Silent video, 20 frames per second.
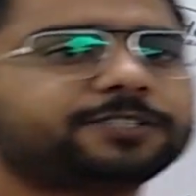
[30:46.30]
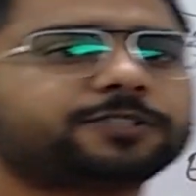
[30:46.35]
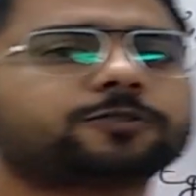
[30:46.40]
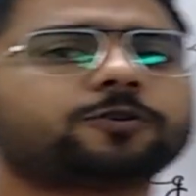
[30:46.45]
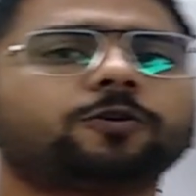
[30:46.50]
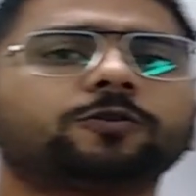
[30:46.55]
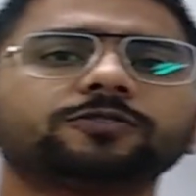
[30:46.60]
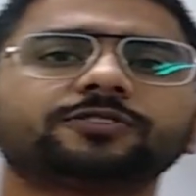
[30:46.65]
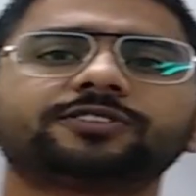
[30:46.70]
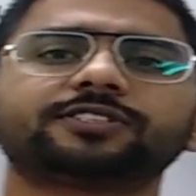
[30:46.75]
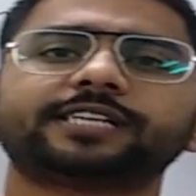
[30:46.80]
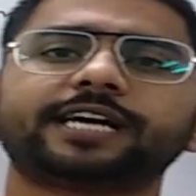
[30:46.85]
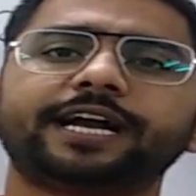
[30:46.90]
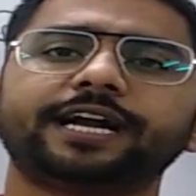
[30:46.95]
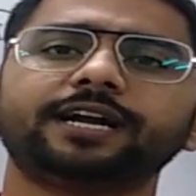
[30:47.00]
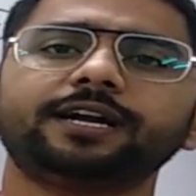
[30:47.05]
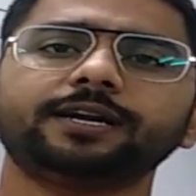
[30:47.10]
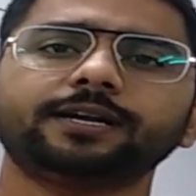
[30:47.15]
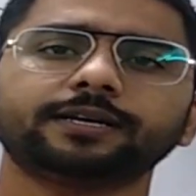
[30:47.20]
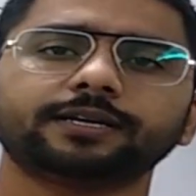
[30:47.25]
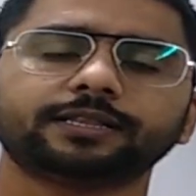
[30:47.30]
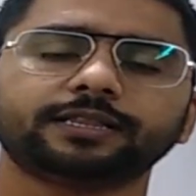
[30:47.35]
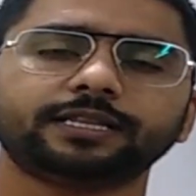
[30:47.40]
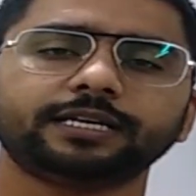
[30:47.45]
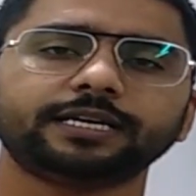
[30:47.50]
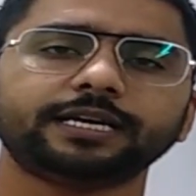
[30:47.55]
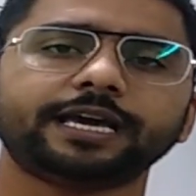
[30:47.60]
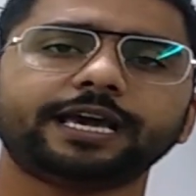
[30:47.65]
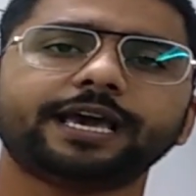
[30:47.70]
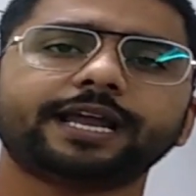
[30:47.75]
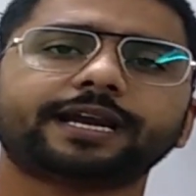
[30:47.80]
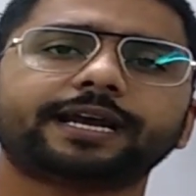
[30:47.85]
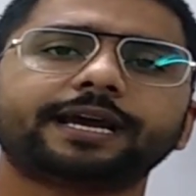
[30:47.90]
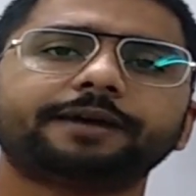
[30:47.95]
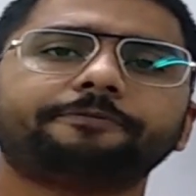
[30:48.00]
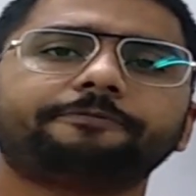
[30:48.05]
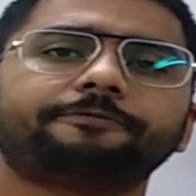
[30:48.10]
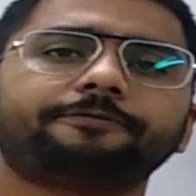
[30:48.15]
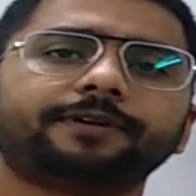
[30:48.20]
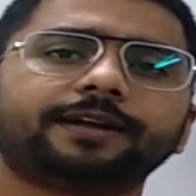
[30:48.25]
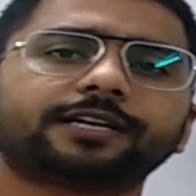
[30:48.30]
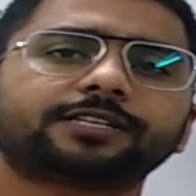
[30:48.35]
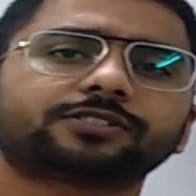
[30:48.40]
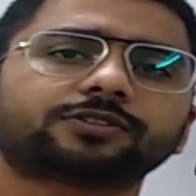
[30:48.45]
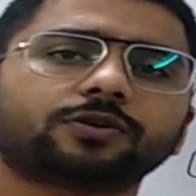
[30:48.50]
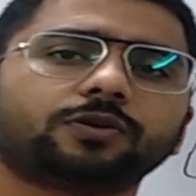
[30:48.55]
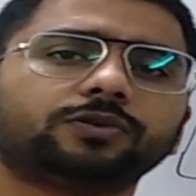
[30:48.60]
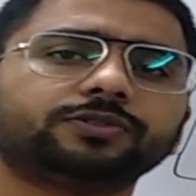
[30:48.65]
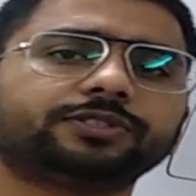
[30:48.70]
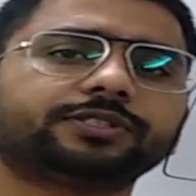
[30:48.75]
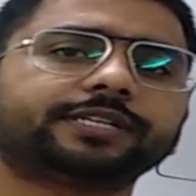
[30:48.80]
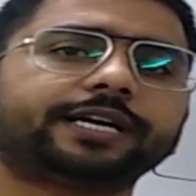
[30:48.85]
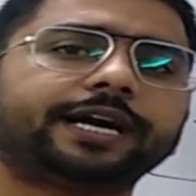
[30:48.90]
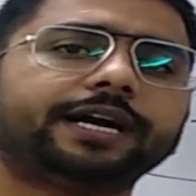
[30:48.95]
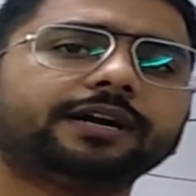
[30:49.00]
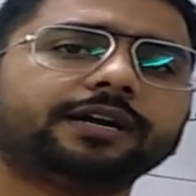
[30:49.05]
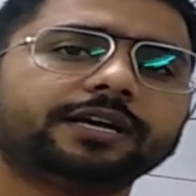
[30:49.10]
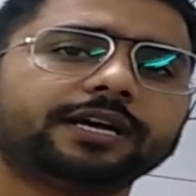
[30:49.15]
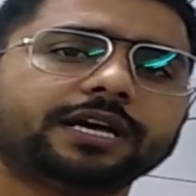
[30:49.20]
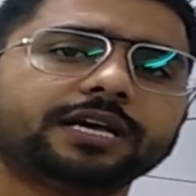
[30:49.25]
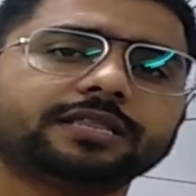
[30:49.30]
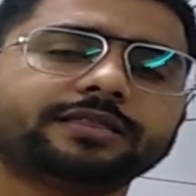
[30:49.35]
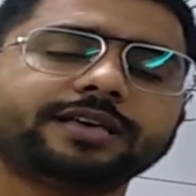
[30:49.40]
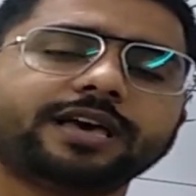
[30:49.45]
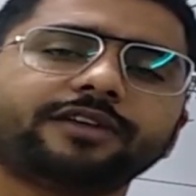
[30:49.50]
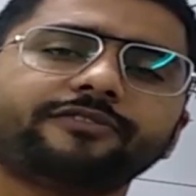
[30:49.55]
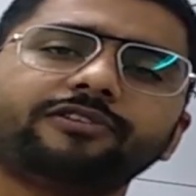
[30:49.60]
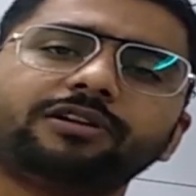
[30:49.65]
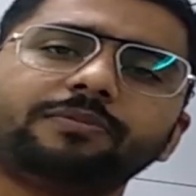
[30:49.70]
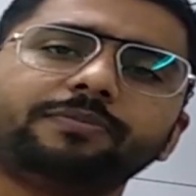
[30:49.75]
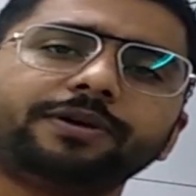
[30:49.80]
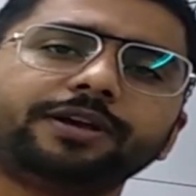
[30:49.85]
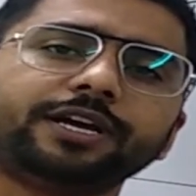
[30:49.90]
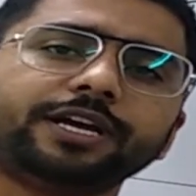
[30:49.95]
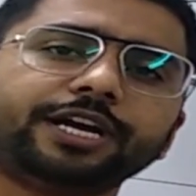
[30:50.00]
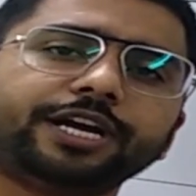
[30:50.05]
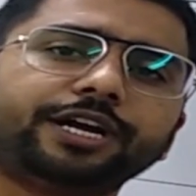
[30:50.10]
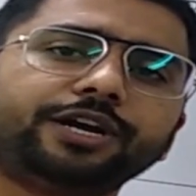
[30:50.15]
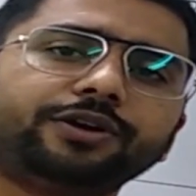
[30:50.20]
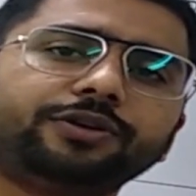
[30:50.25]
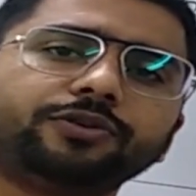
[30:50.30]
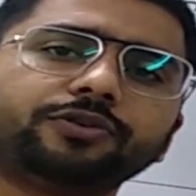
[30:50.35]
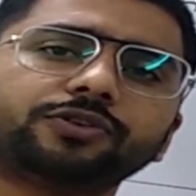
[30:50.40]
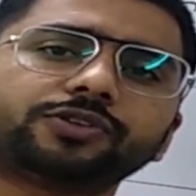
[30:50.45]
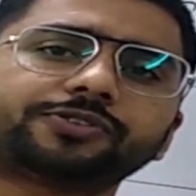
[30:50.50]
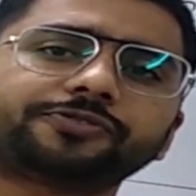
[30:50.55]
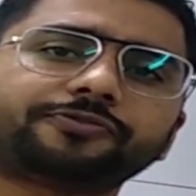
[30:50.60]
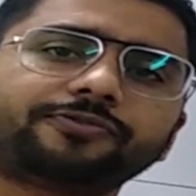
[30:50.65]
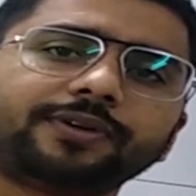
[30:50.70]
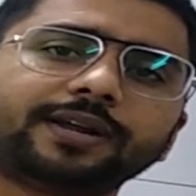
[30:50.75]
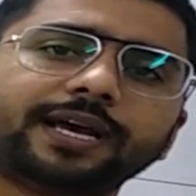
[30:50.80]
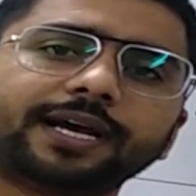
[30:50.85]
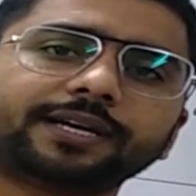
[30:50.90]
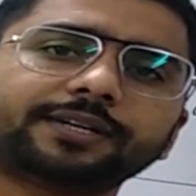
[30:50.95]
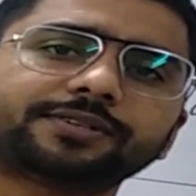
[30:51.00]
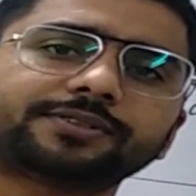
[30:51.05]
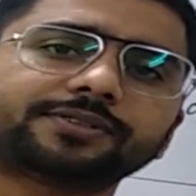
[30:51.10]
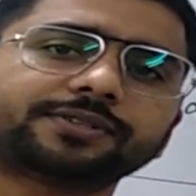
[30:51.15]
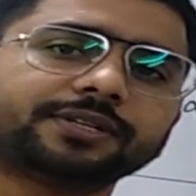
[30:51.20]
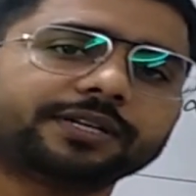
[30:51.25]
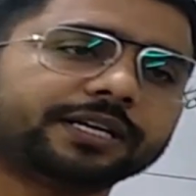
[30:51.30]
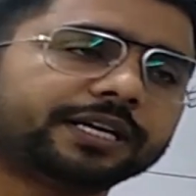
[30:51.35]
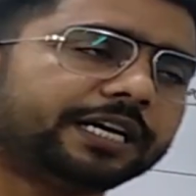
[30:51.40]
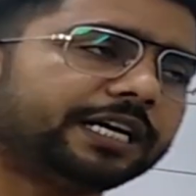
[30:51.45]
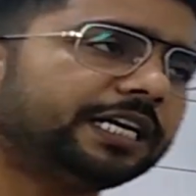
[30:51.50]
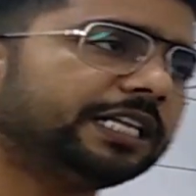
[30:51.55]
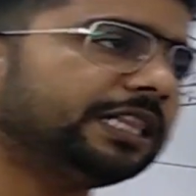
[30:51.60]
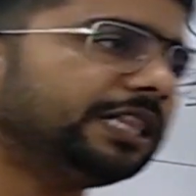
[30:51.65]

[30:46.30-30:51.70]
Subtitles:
constant, the air gap flux constant, there will be induced flux in